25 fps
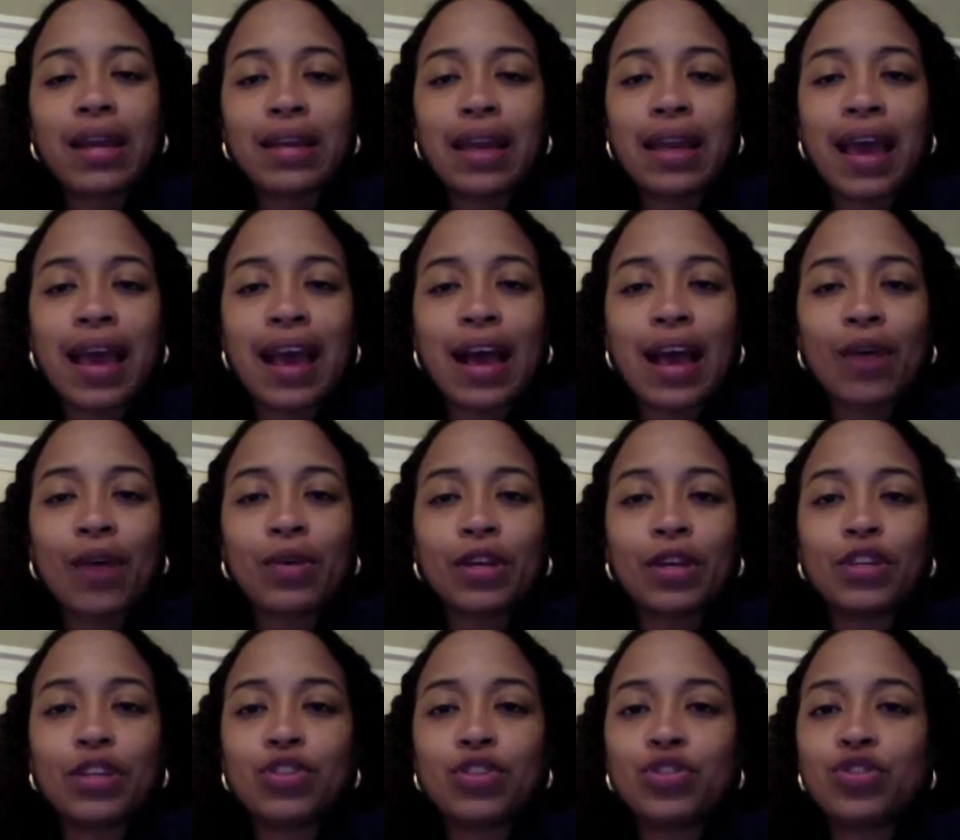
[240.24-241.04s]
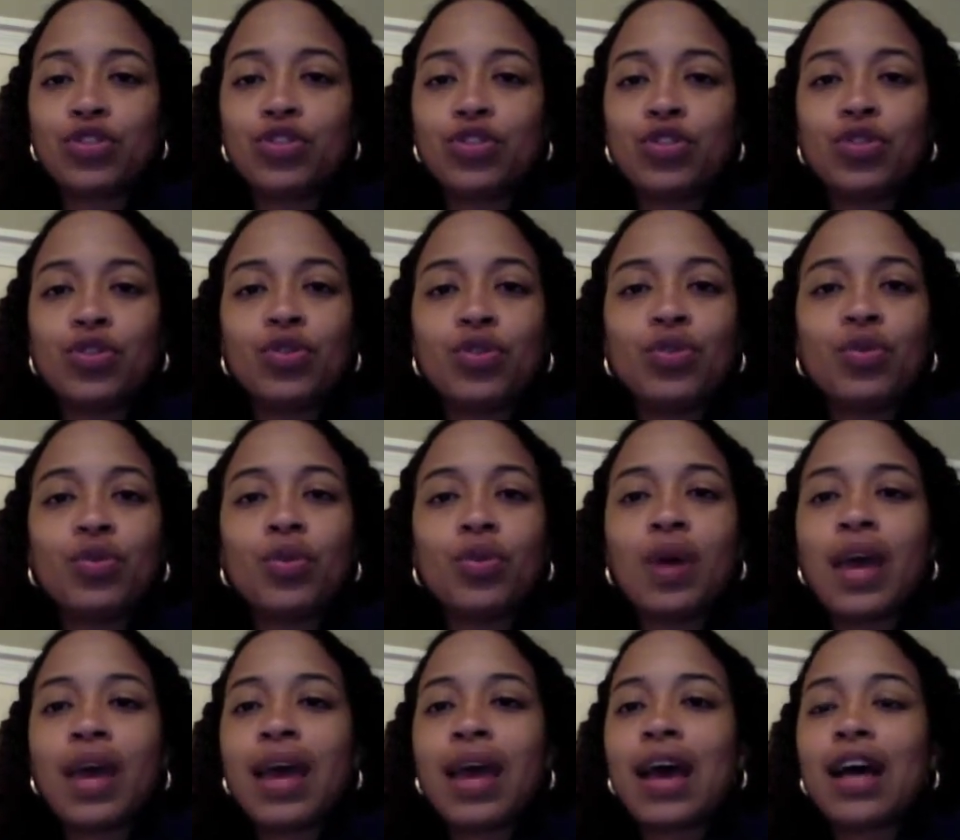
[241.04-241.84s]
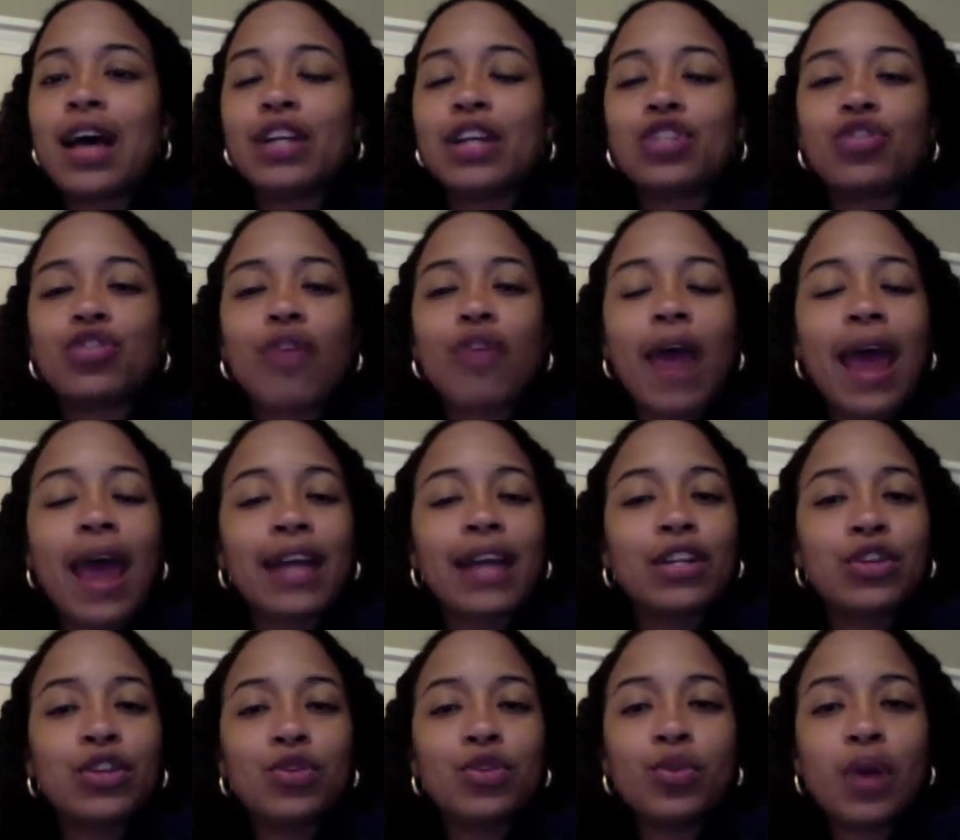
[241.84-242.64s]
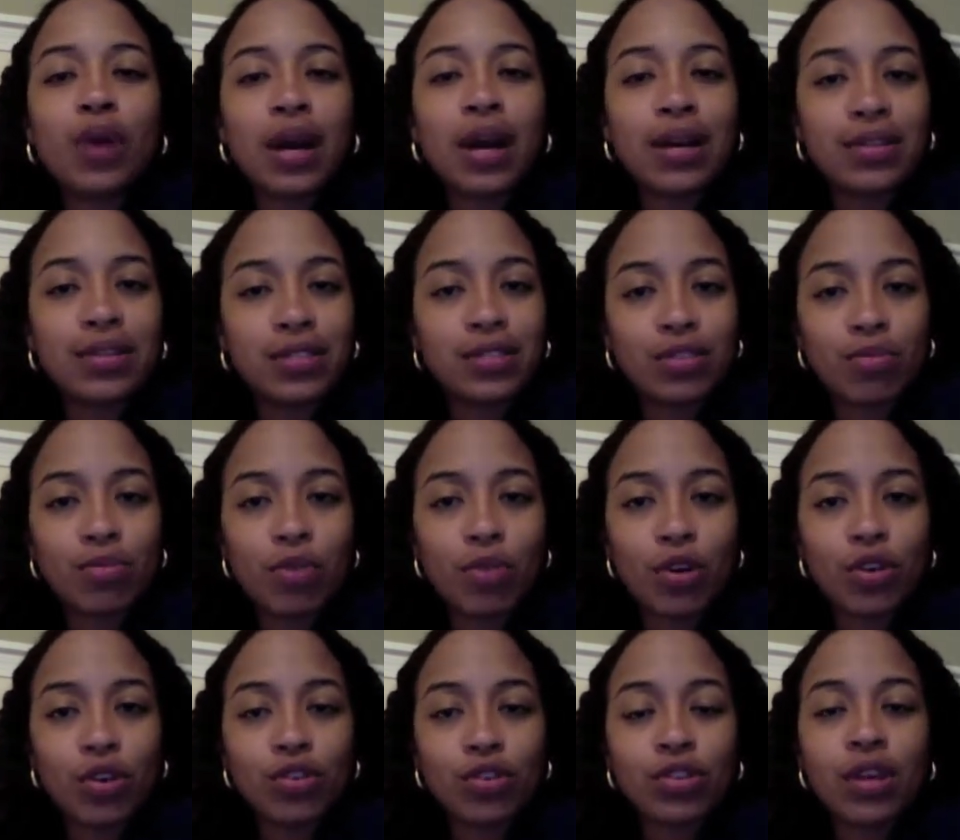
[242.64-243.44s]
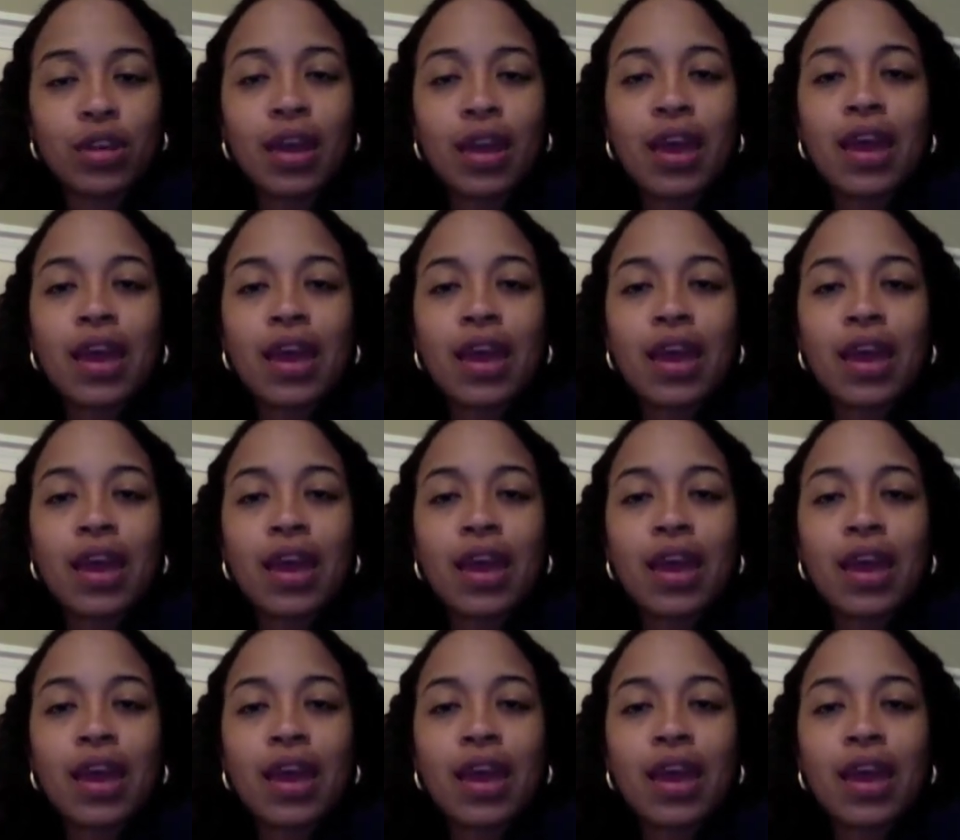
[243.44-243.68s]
now is to attract new customers,